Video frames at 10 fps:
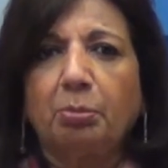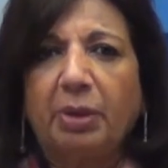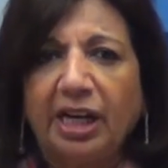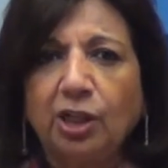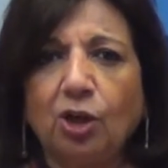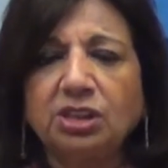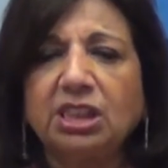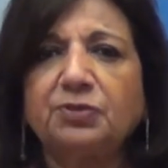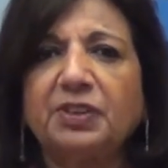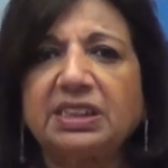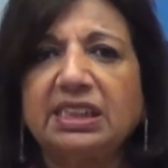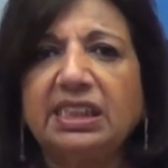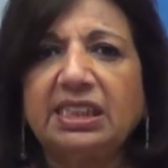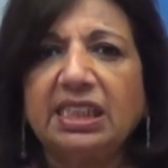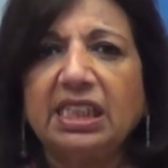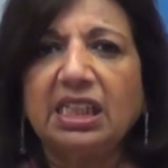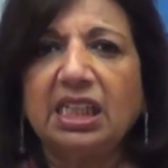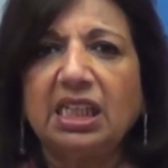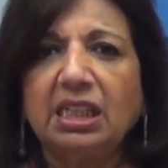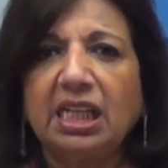biologics facility
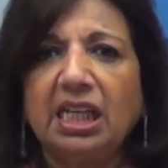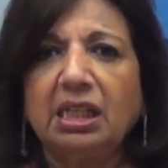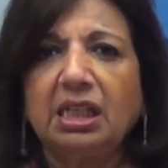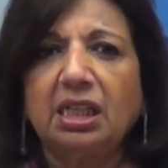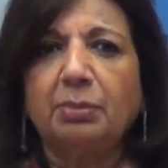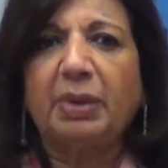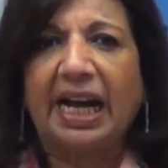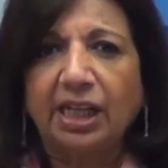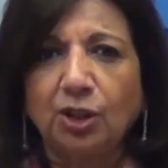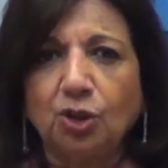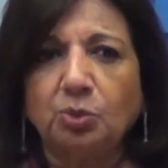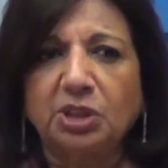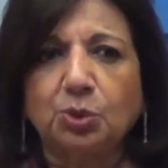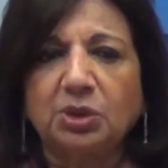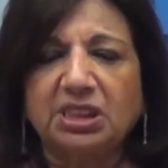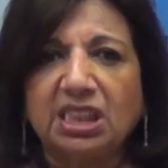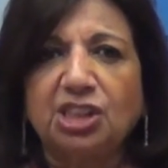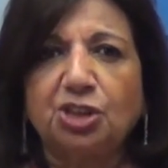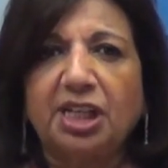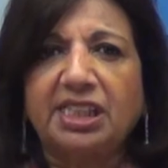in Bangalore, which was
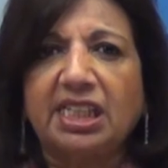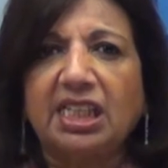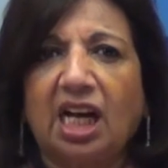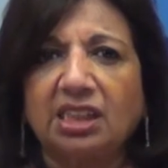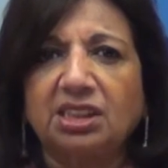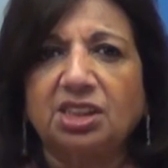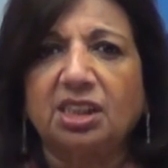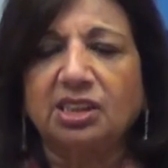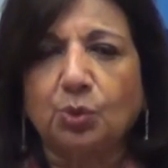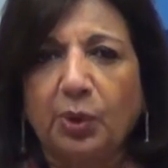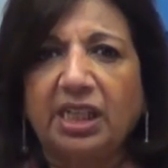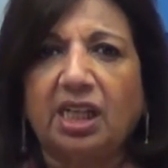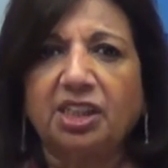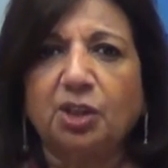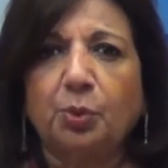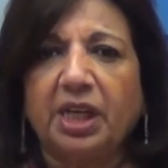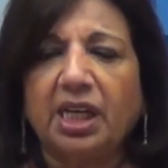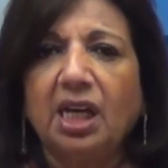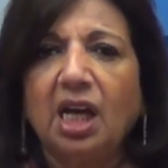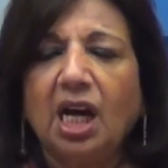initiated last year, is well
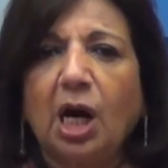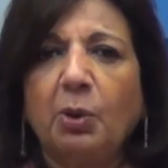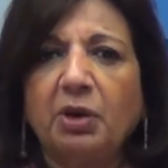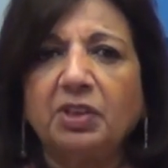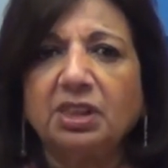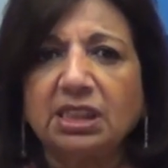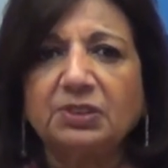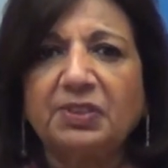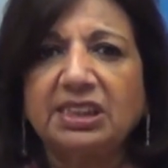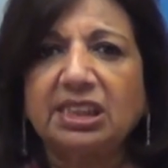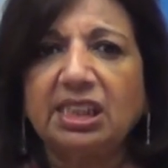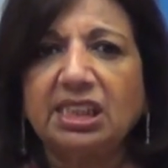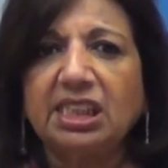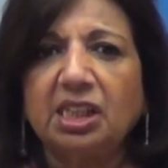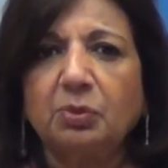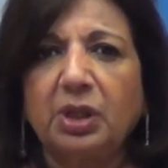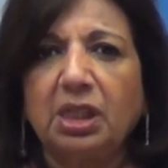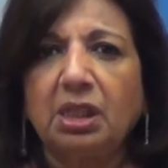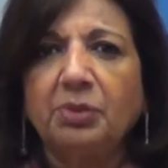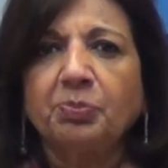underway. However, this facility
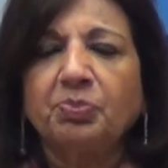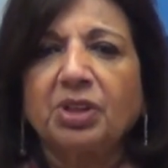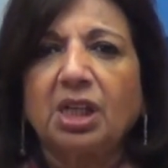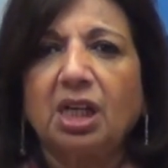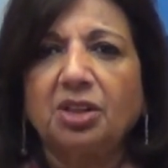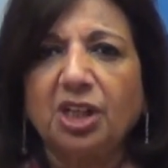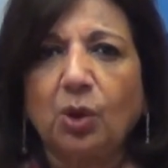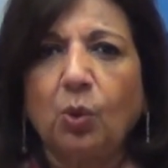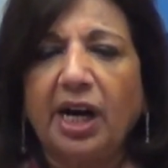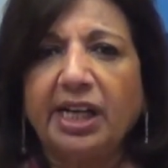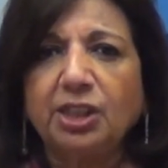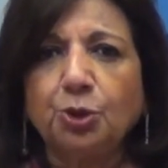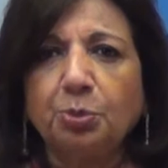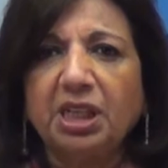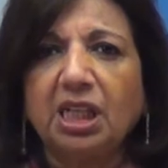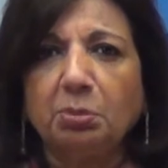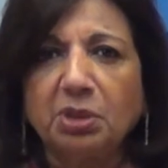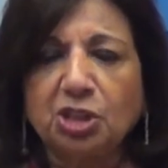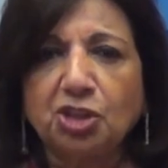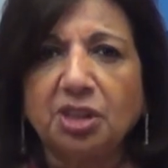will require to be
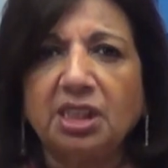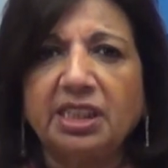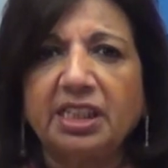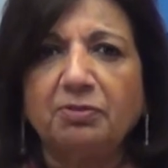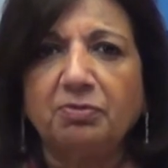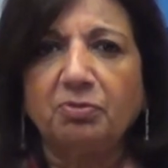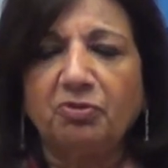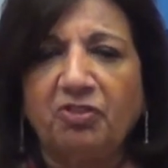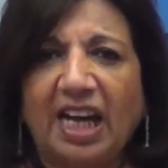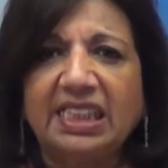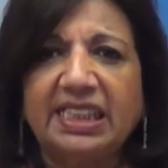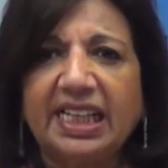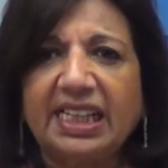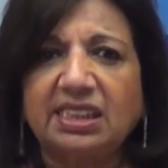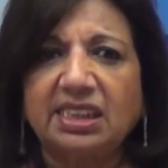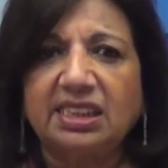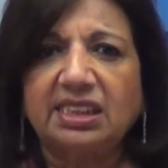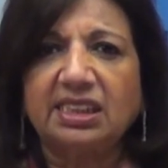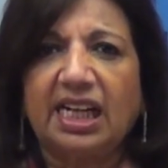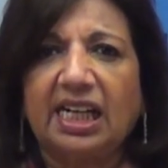commissioned and validated
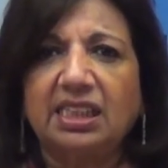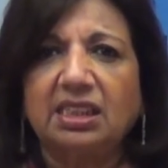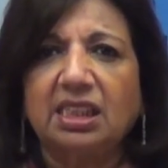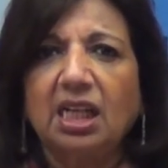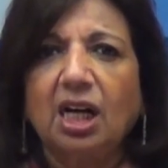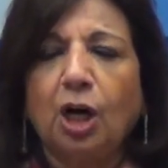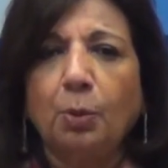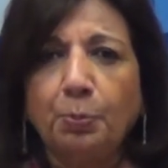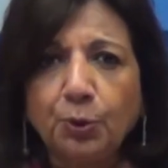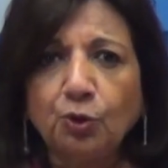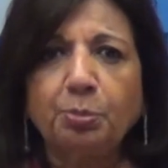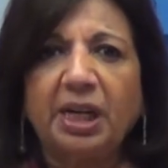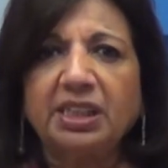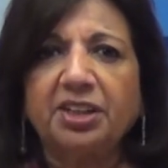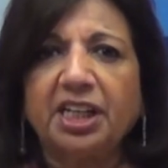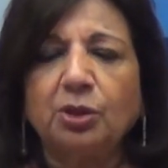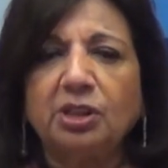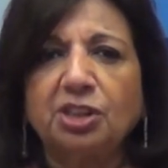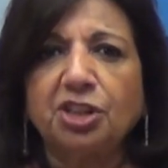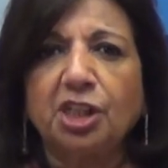and approved by the
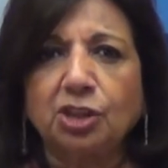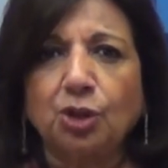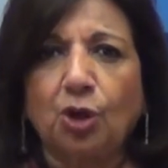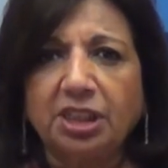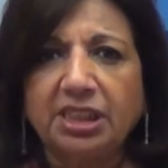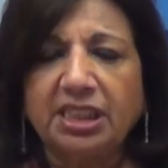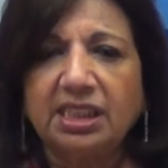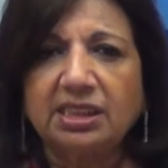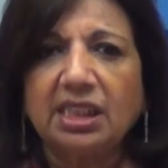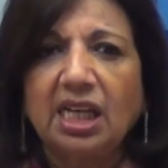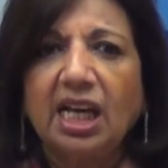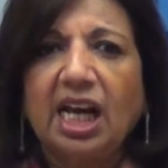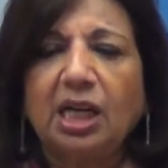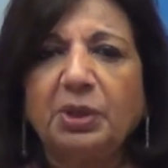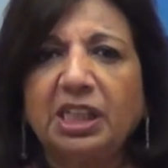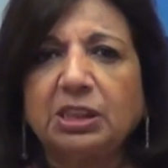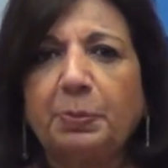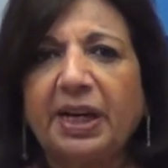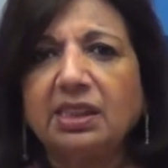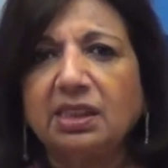regulatory authorities, and we
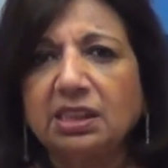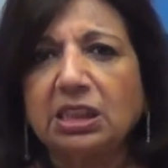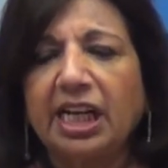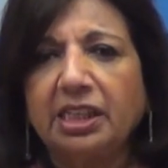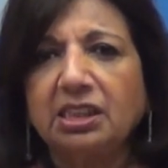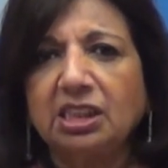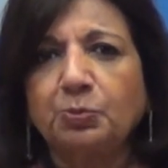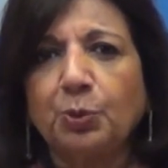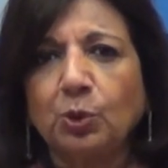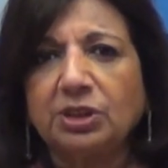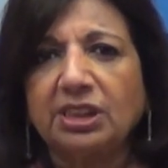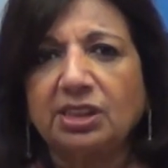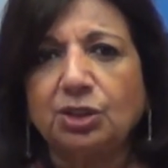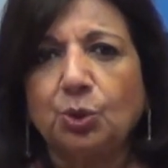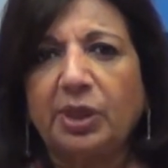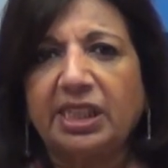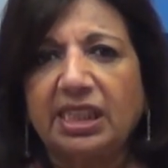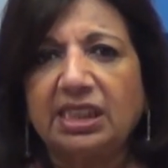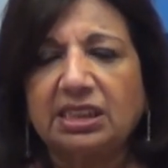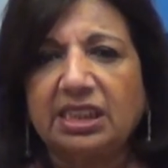expect this process to at
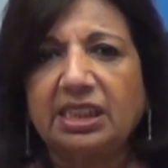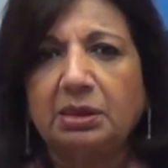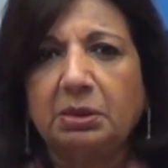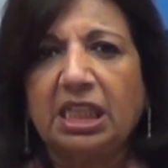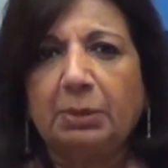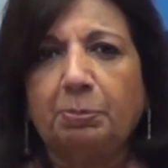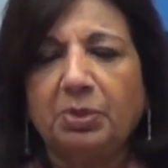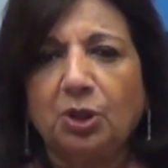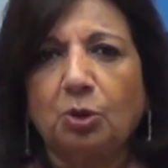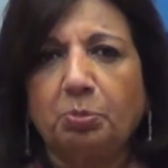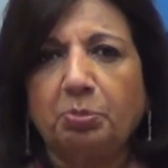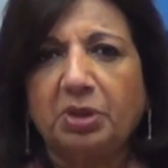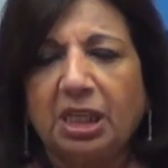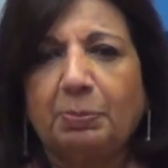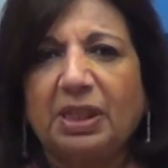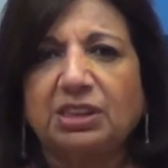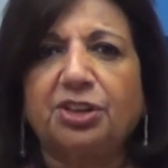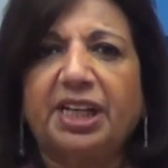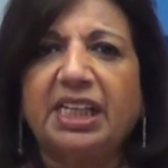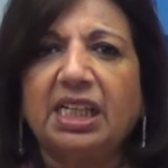least keep us
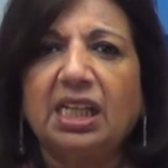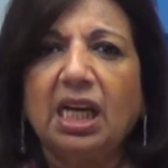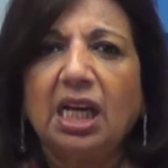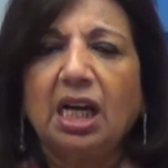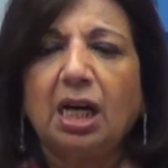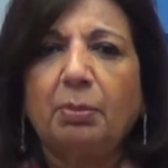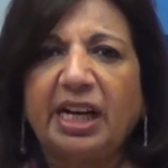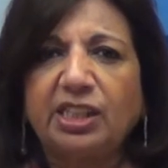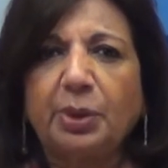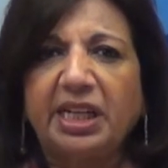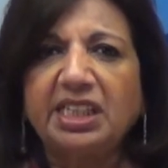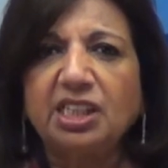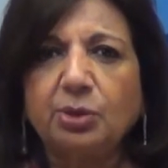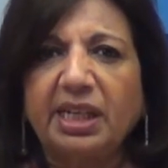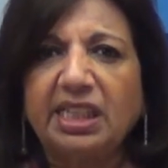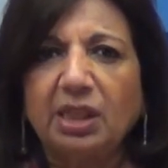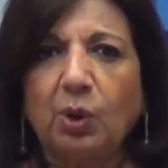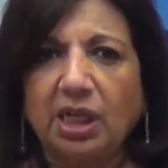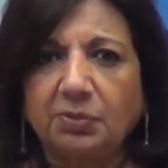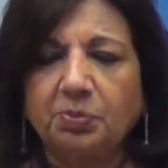ready by
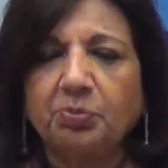2021.